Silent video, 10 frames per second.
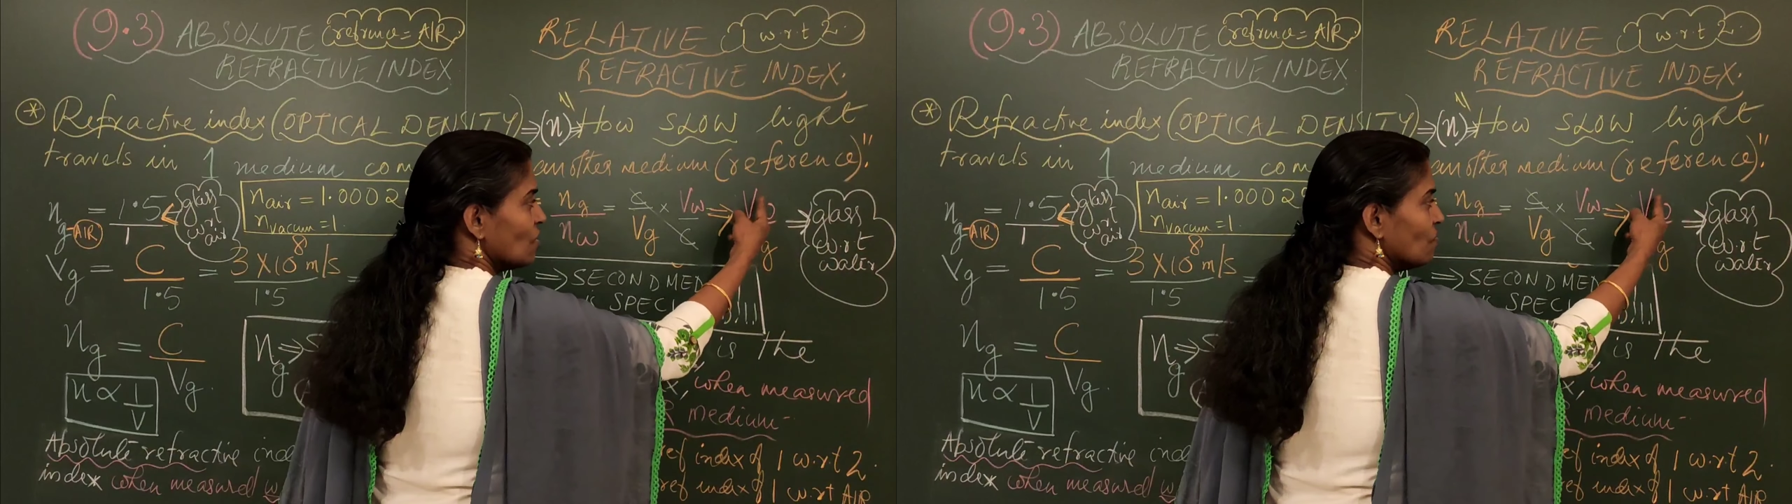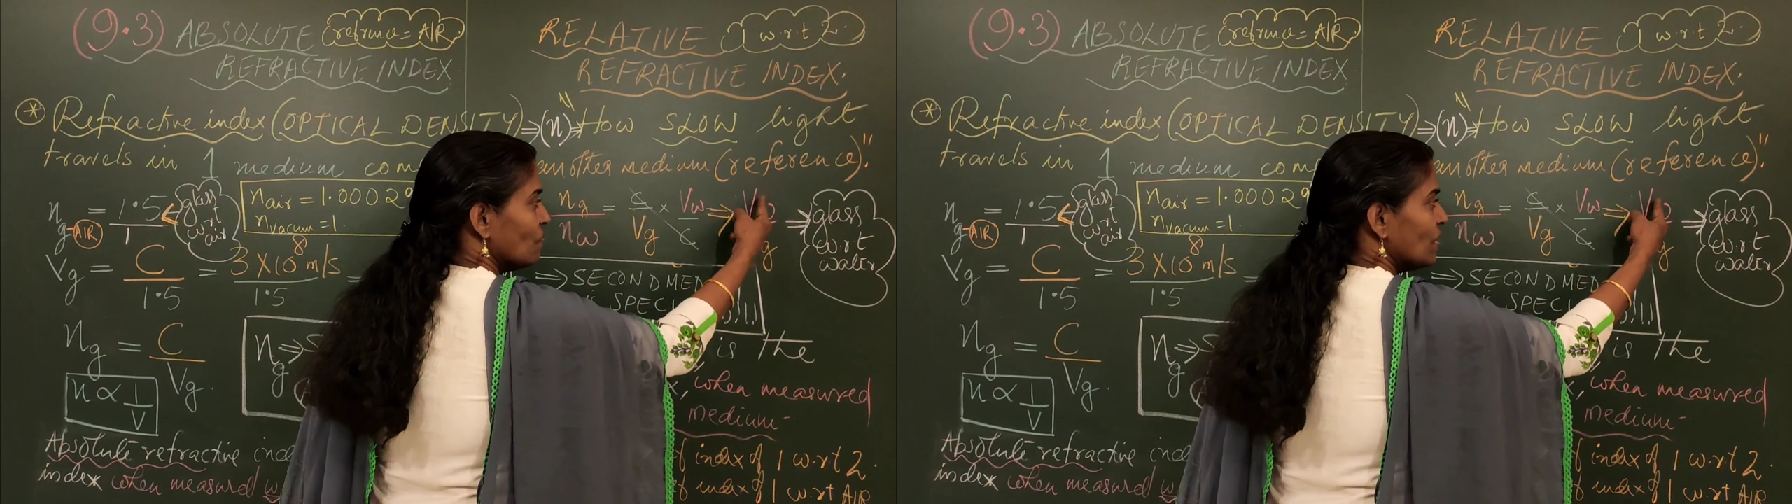
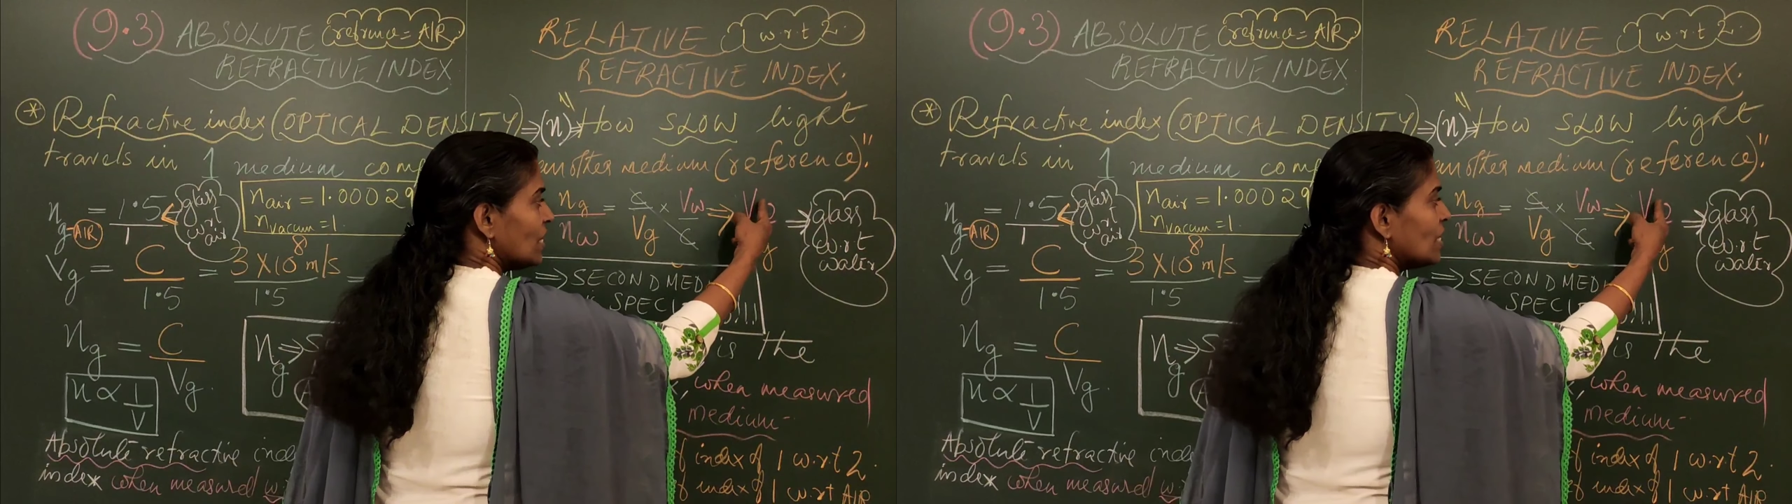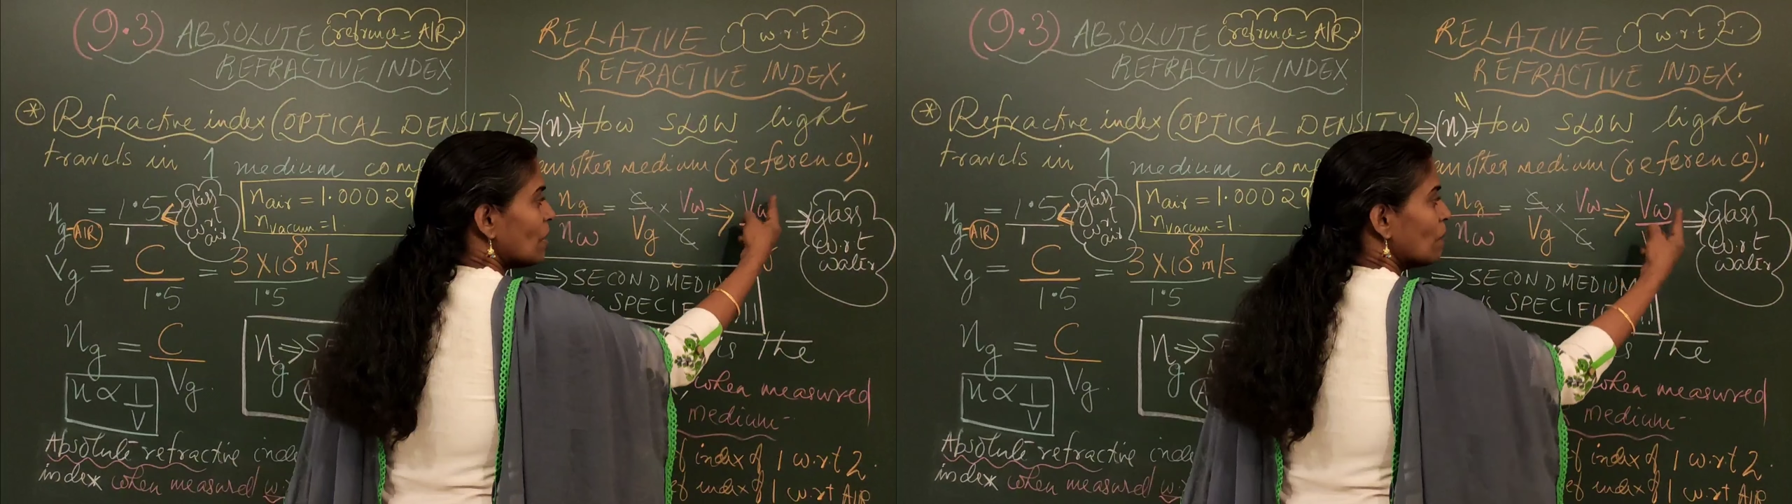
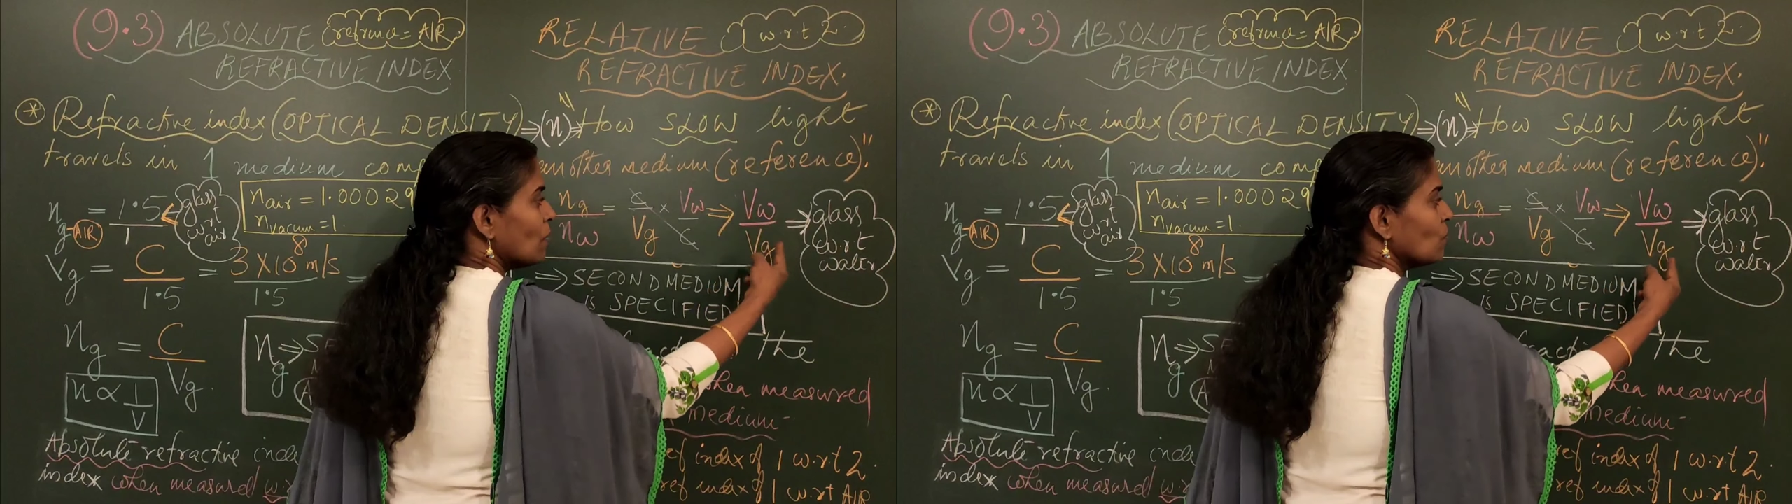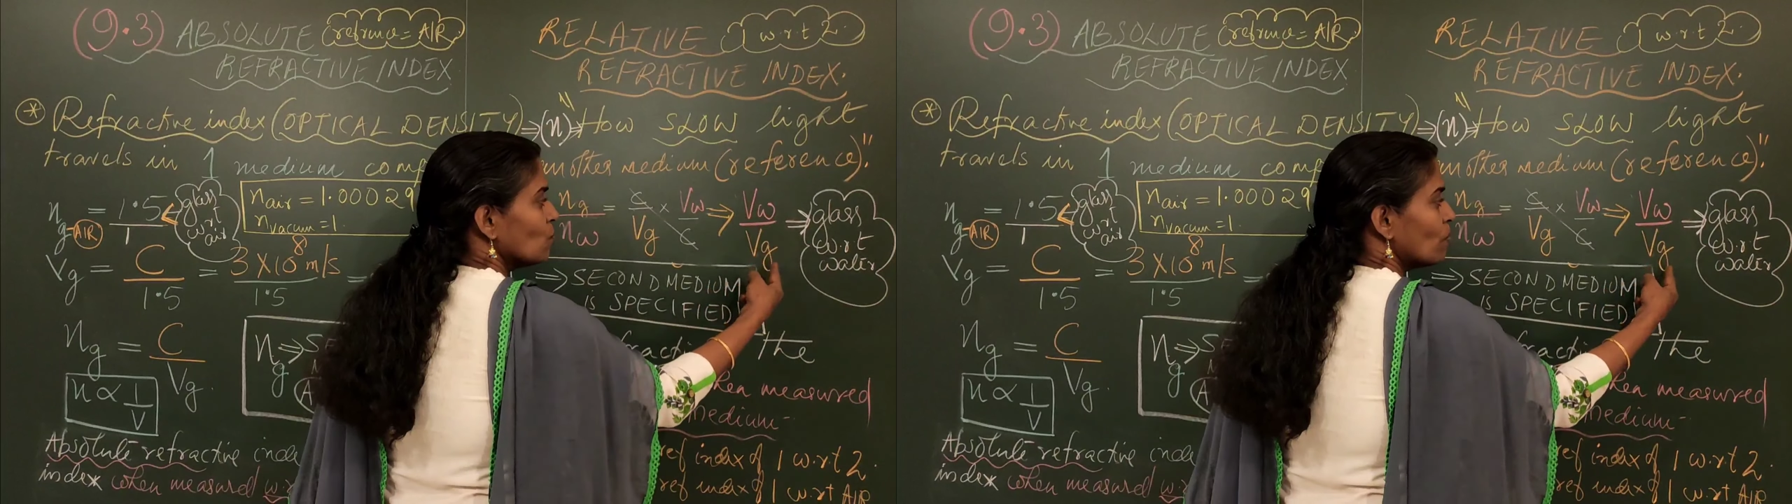
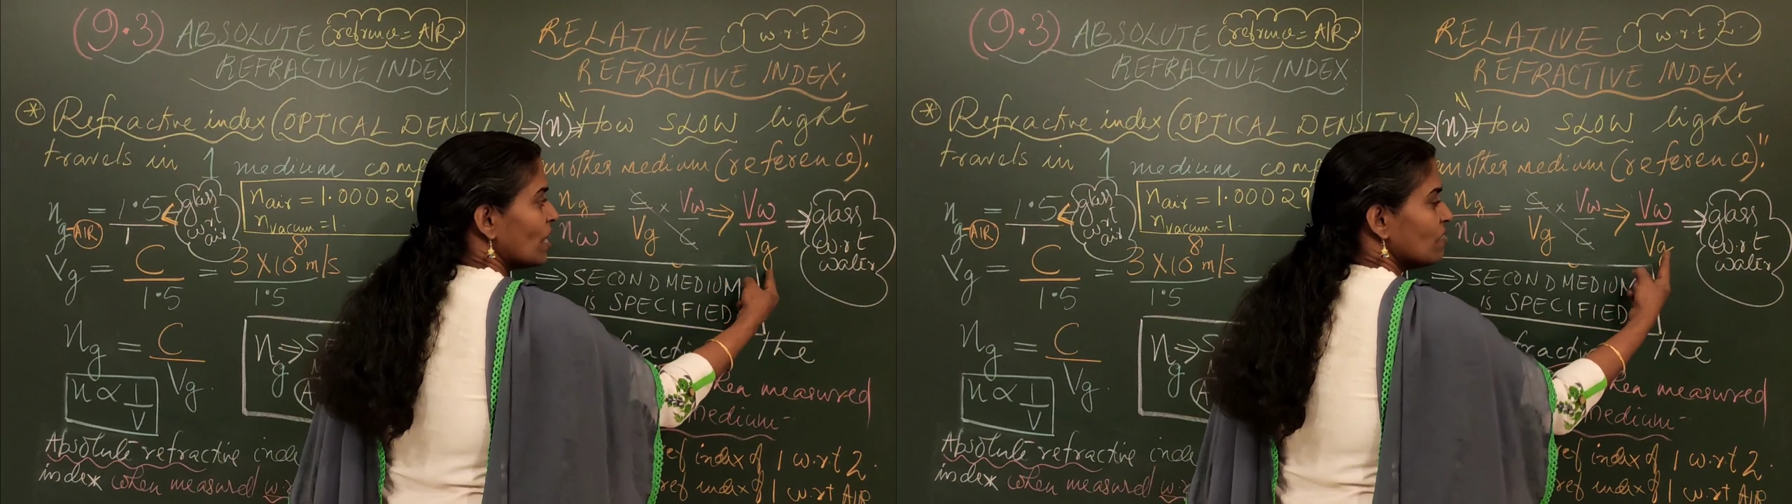Vw by